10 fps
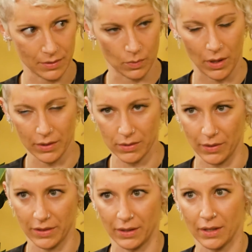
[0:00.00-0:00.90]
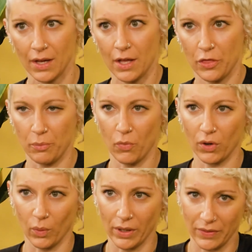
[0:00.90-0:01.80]
as well. So I think the
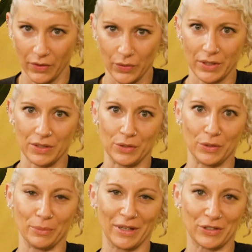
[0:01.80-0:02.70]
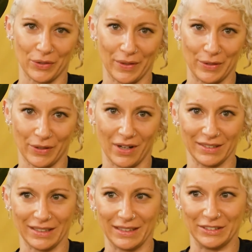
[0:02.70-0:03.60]
more work that you can do to make sure that your
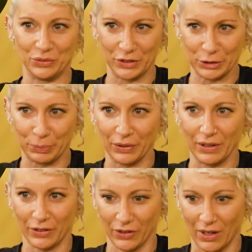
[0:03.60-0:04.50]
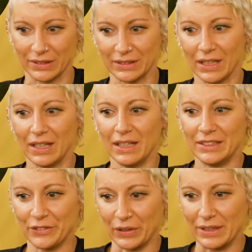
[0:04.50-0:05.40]
content is visible across
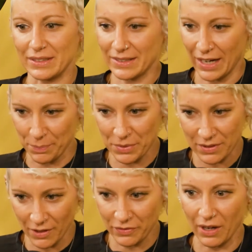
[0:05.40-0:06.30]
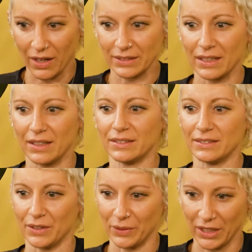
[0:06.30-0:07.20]
different types of content,
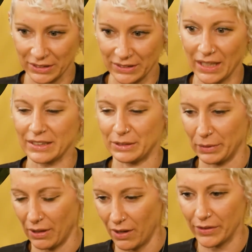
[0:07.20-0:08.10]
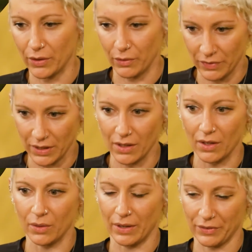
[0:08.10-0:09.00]
so not just text, but audio and
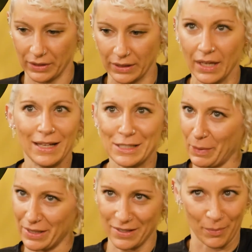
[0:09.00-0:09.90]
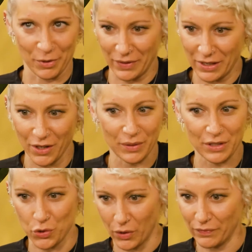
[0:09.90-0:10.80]
video and everything, splicing up your video
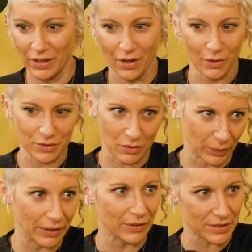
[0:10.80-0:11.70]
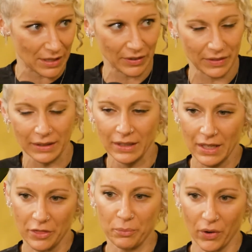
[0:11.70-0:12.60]
into short videos and reels and everything,
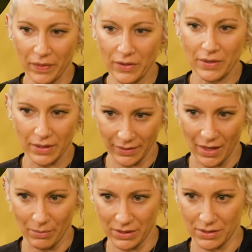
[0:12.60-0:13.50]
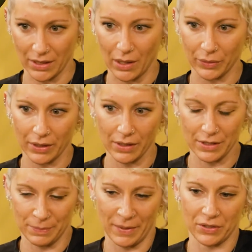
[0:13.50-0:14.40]
the more that you can get that messaging out there,
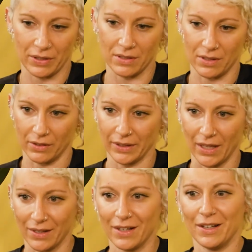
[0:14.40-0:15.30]
especially considering that